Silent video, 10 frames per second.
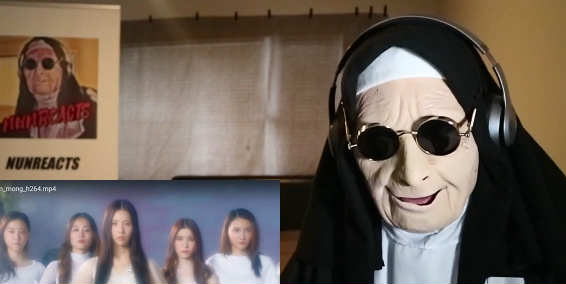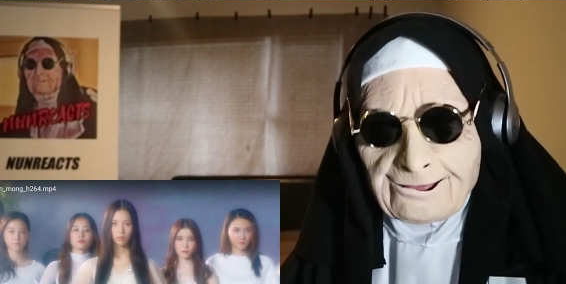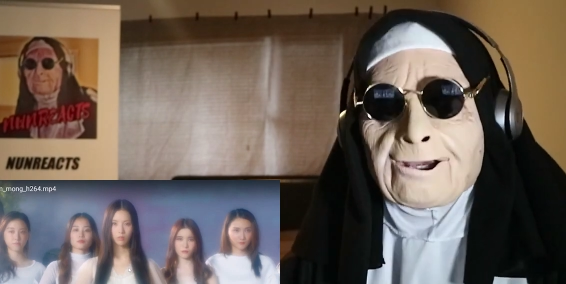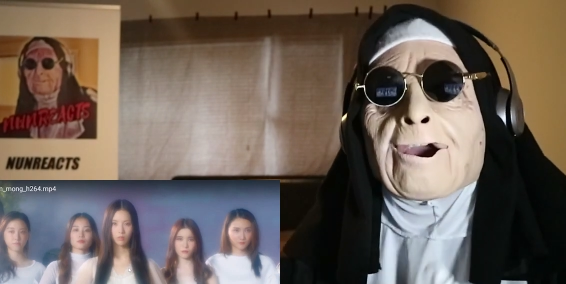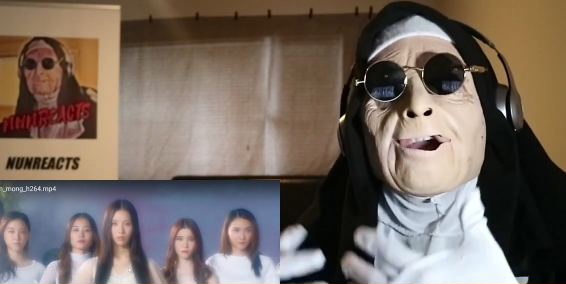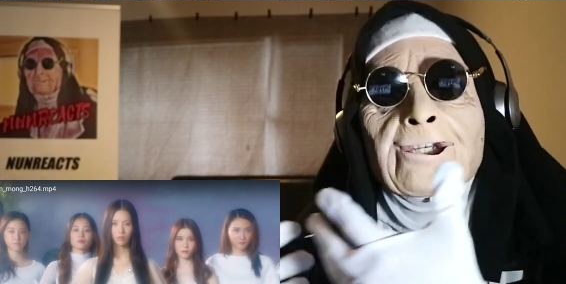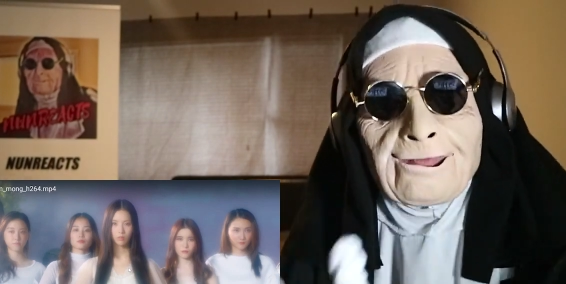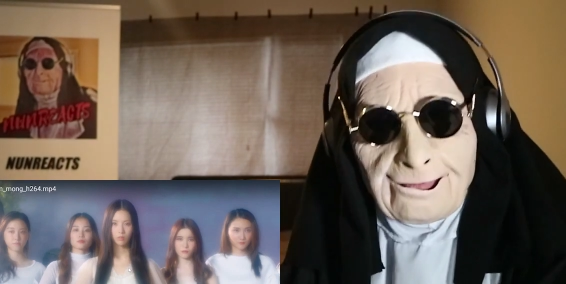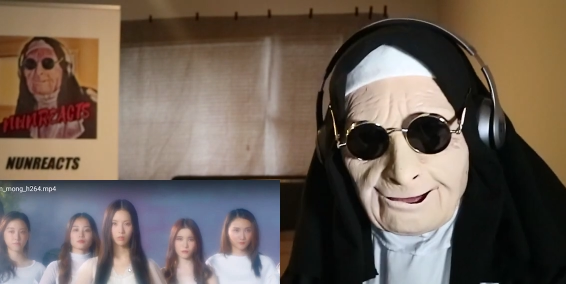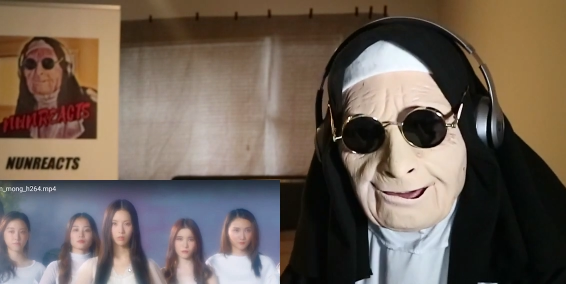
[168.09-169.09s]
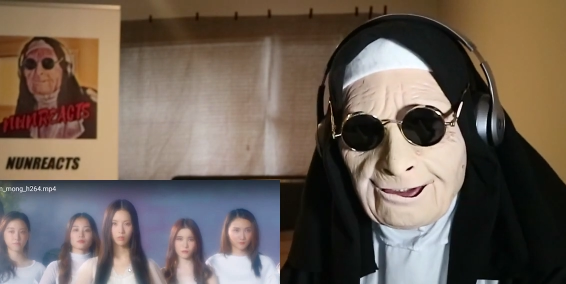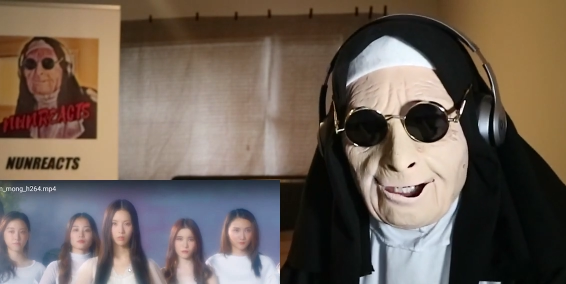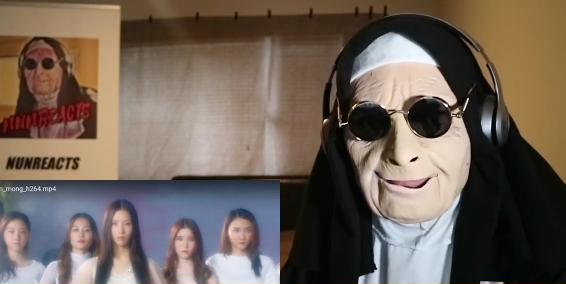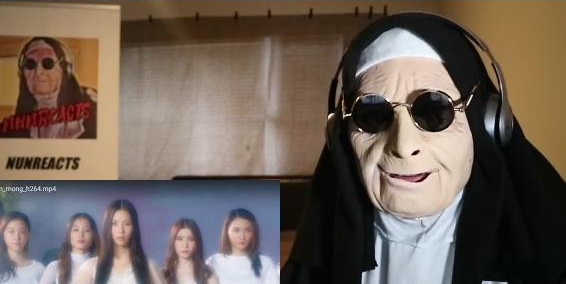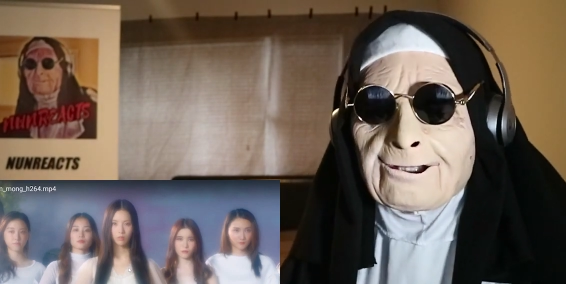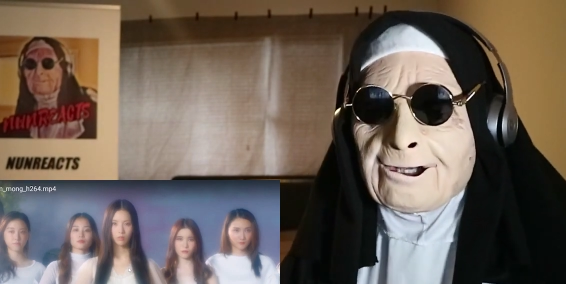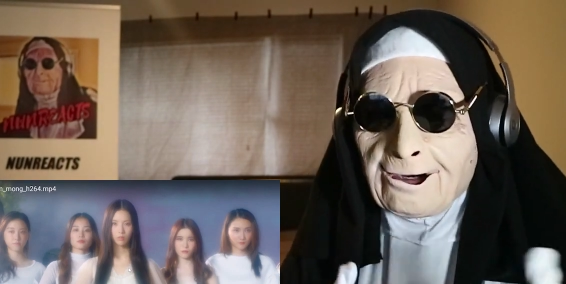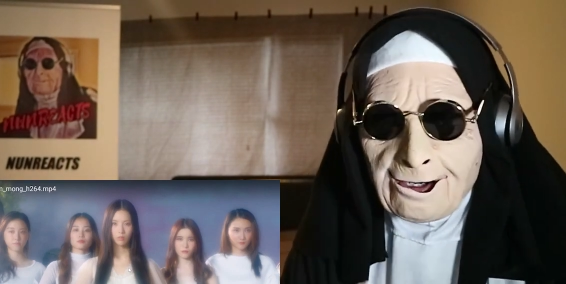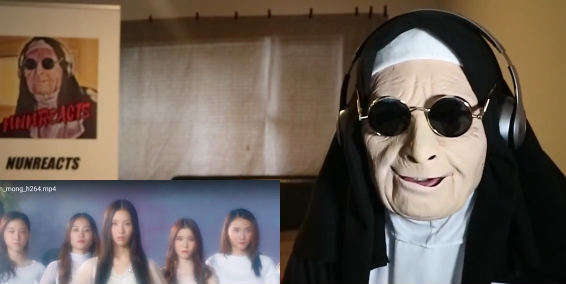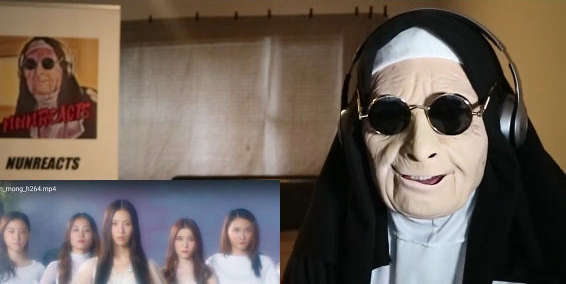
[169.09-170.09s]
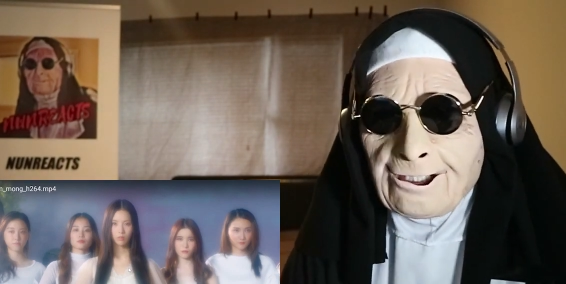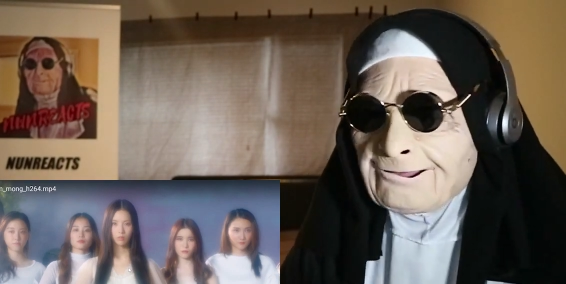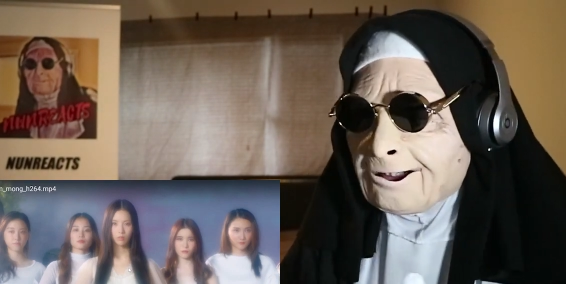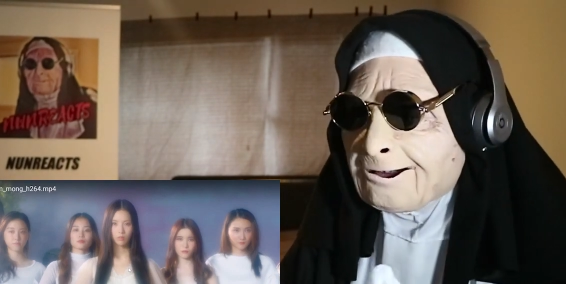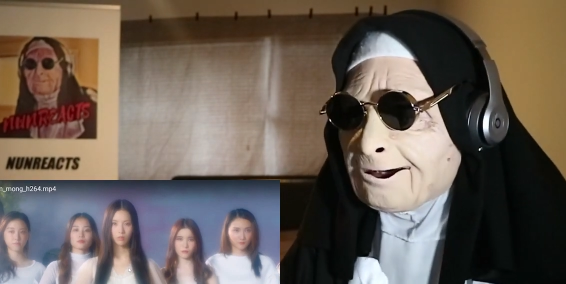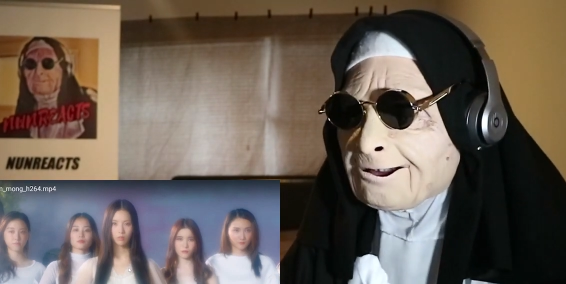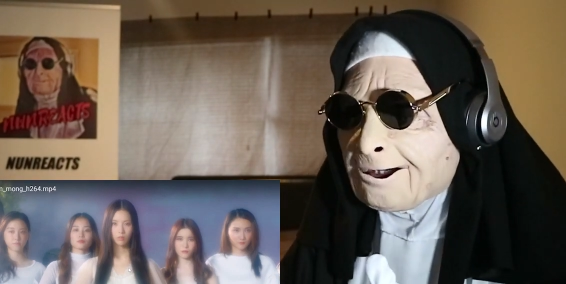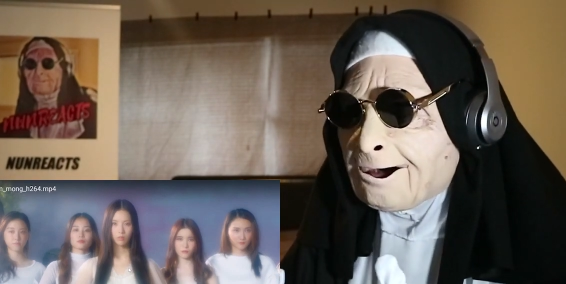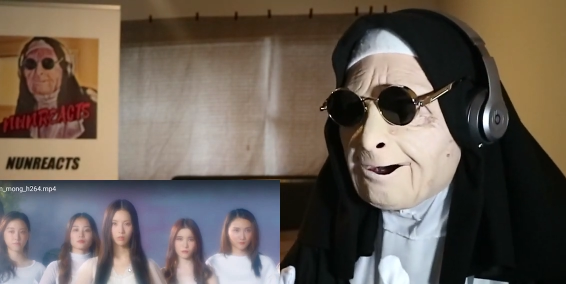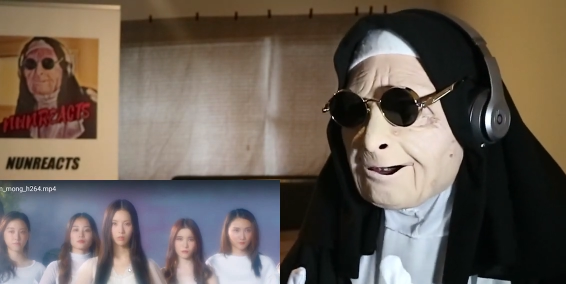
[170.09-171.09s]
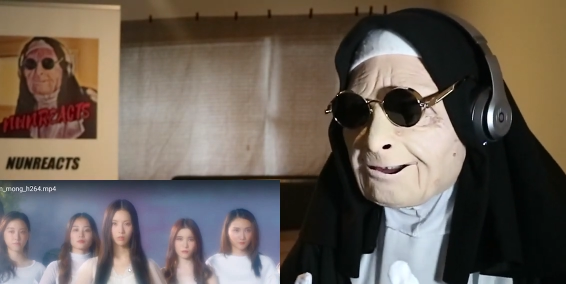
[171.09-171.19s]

Speaker 1: you know what I'm saying, Asian women in general and the hardships and like the,